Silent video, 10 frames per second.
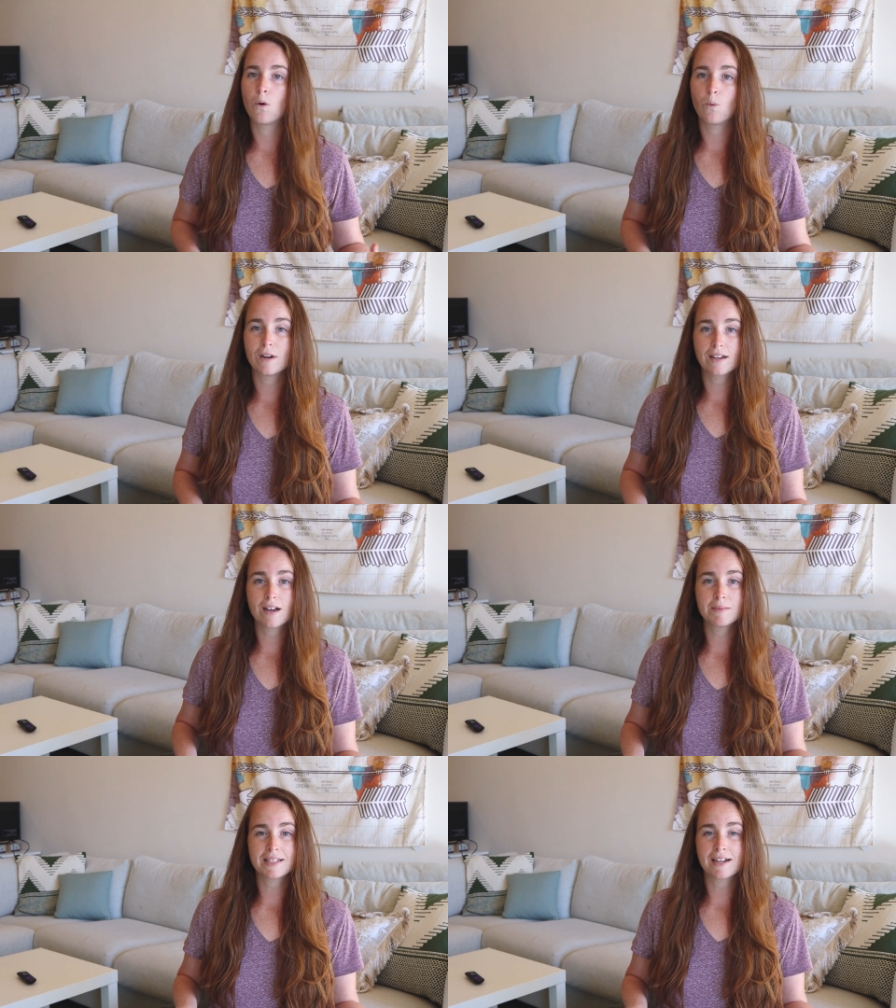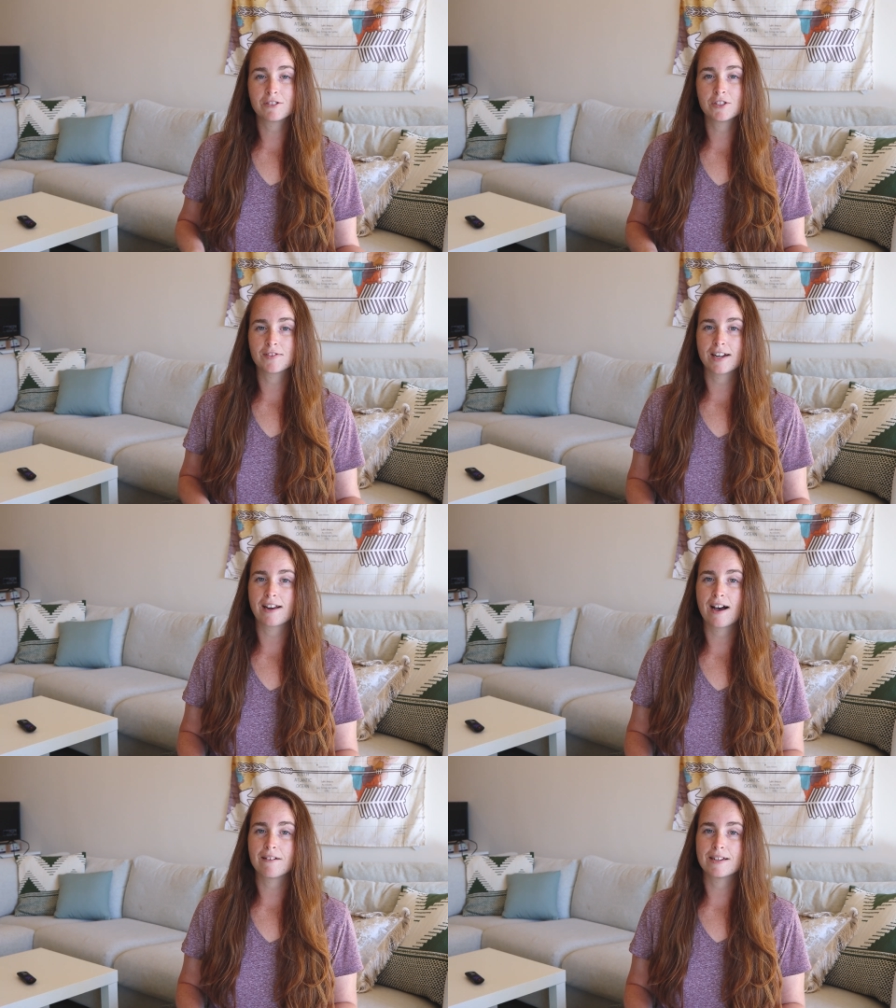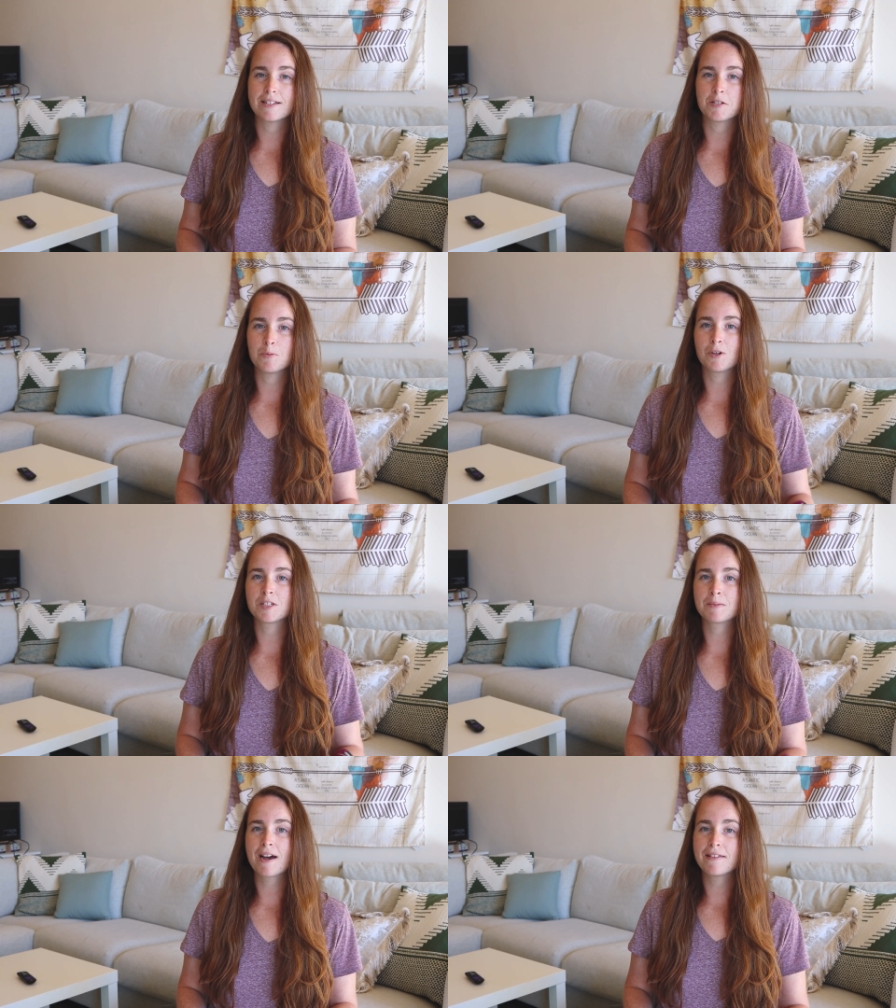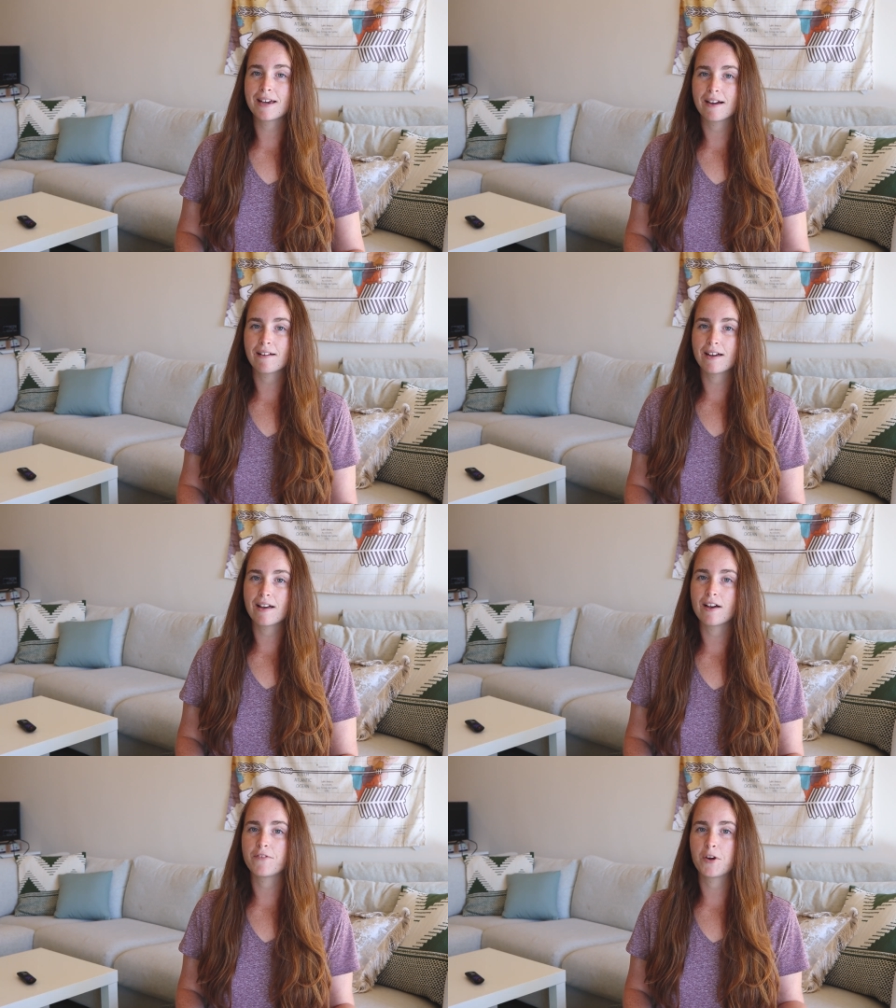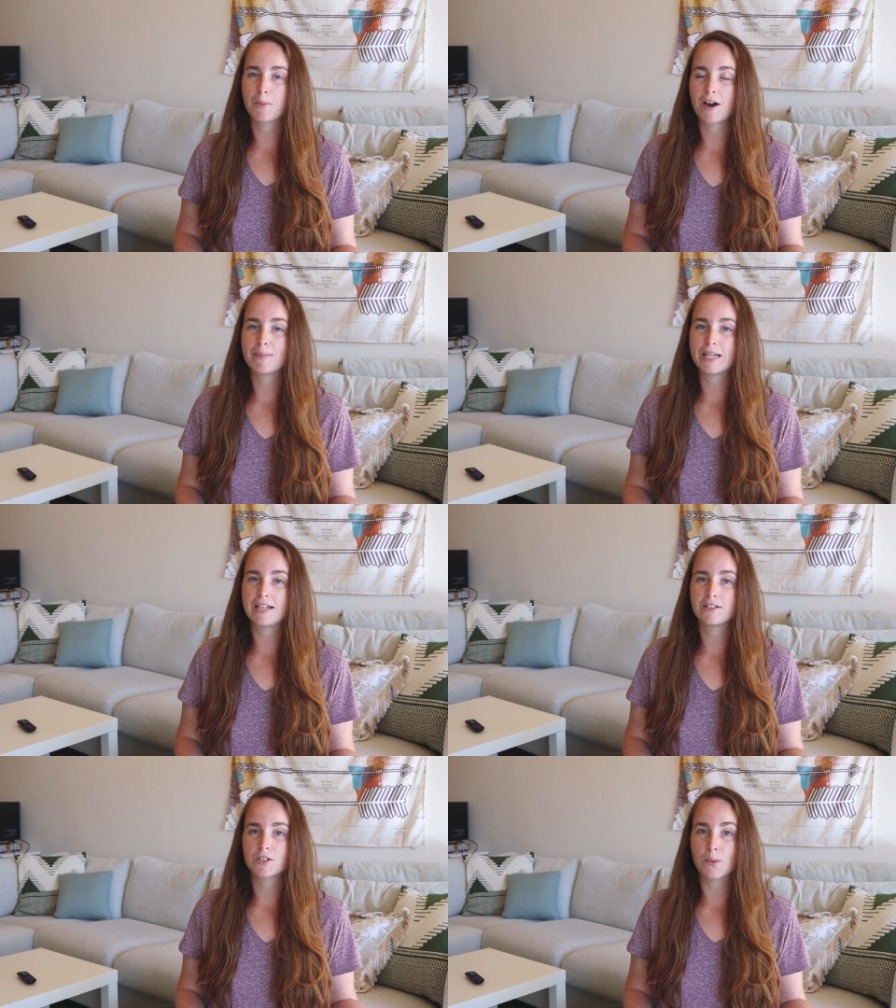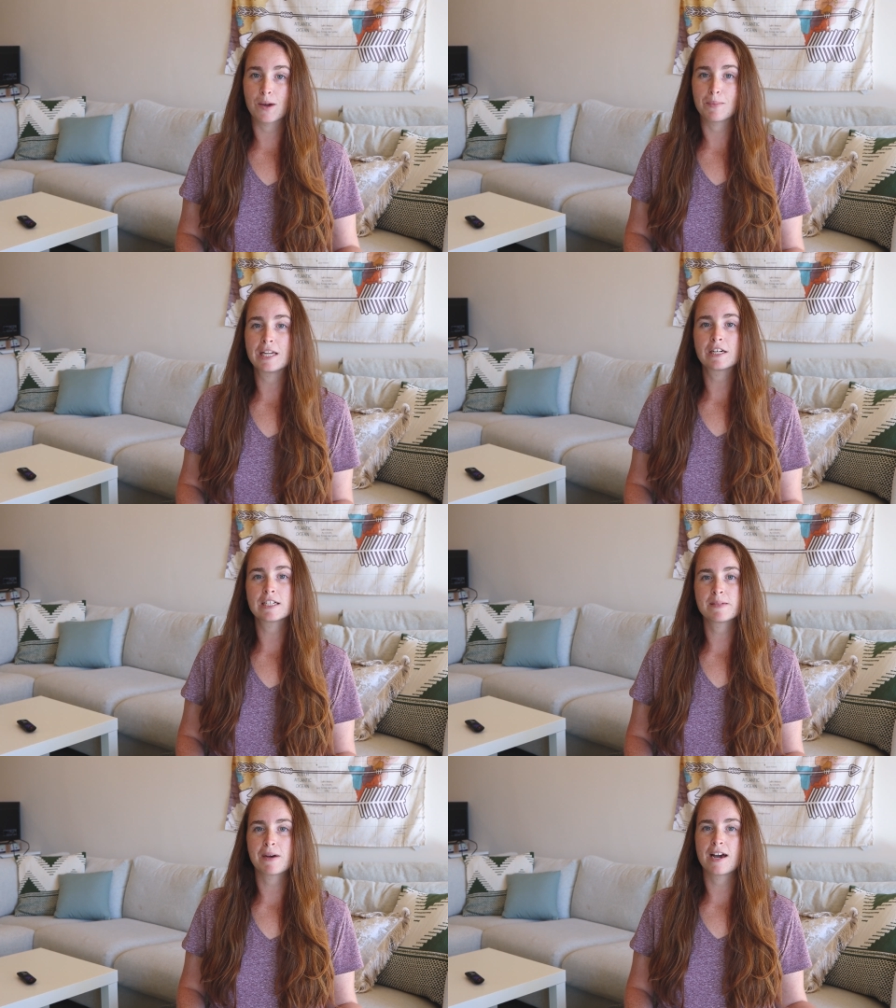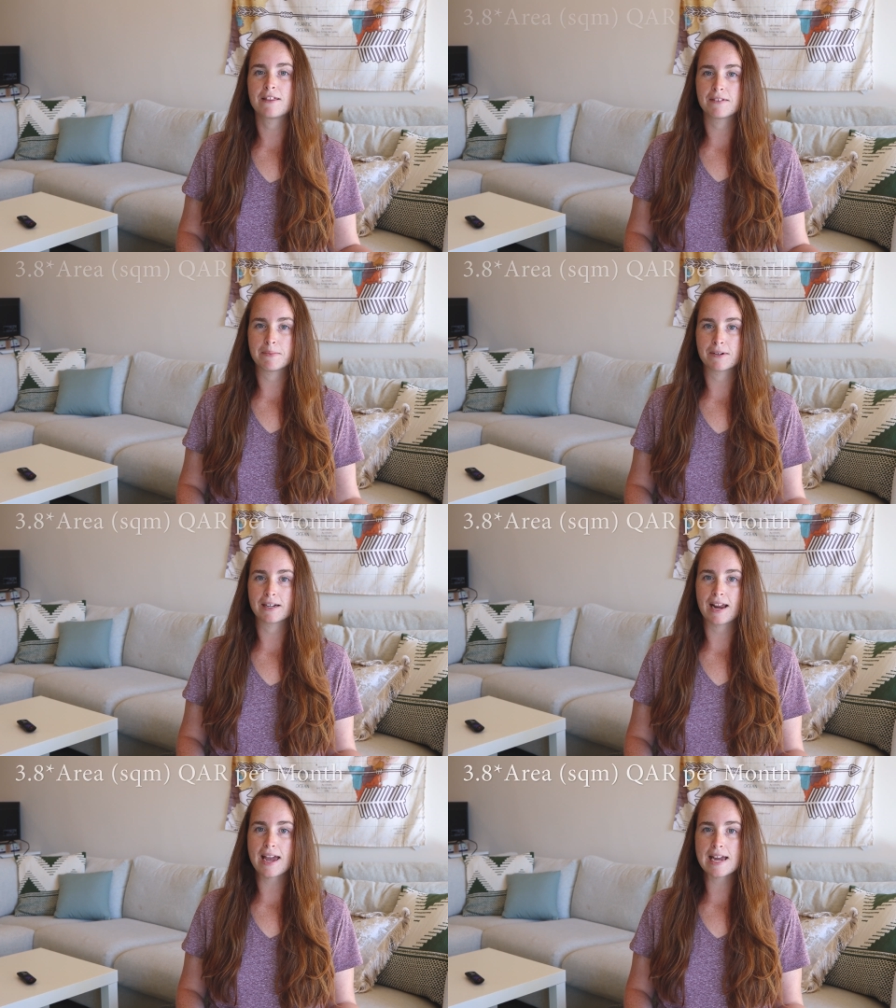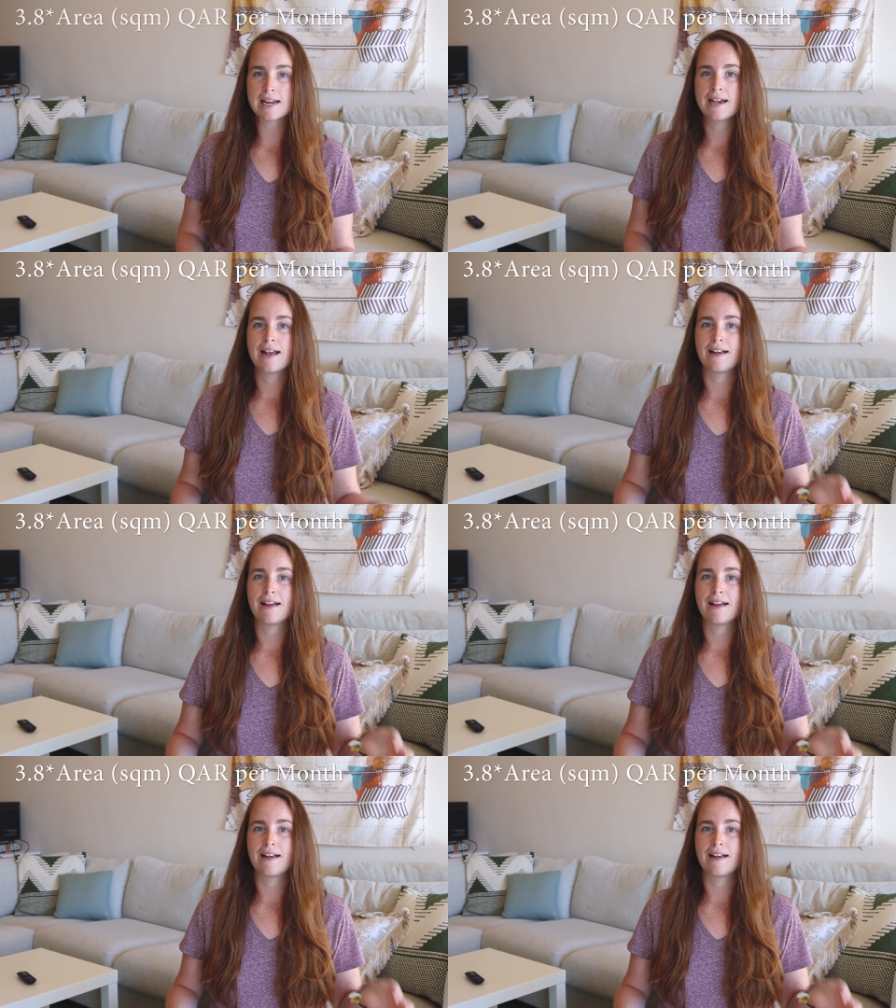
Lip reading: What it comes down to right now is you multiply the area of your apartment in square meters by 3.8.